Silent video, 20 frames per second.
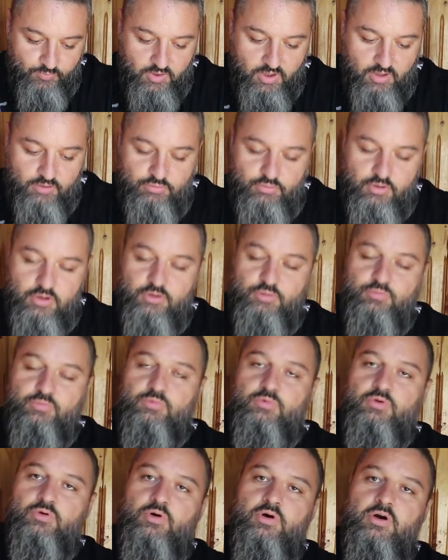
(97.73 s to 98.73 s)
Android
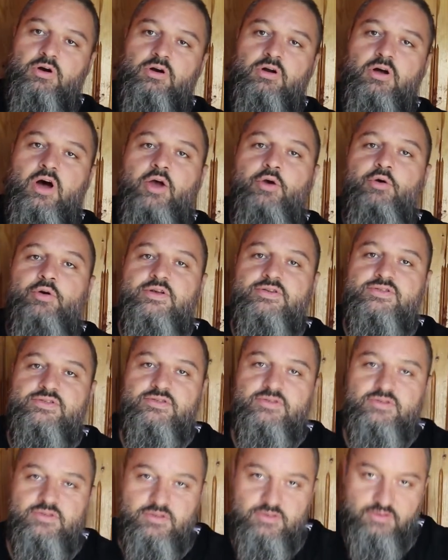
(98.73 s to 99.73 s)
or
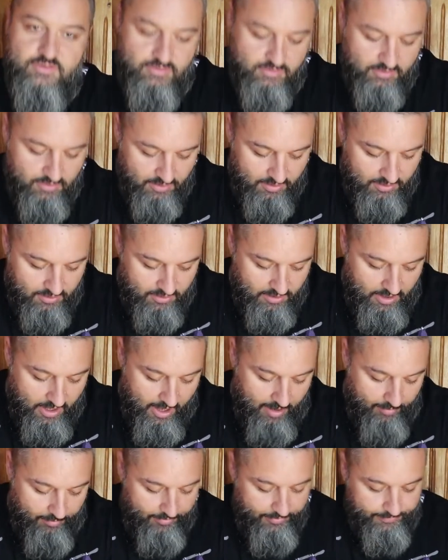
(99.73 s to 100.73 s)
iOS
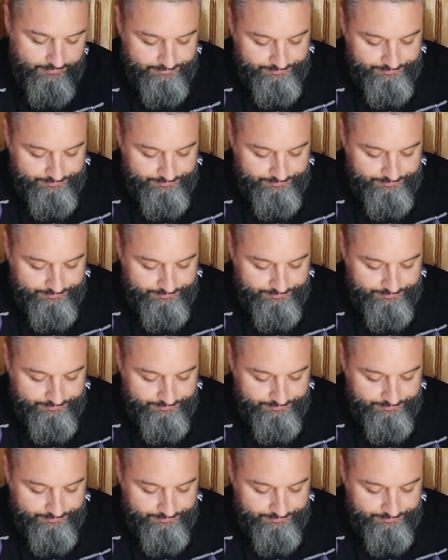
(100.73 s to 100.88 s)
app.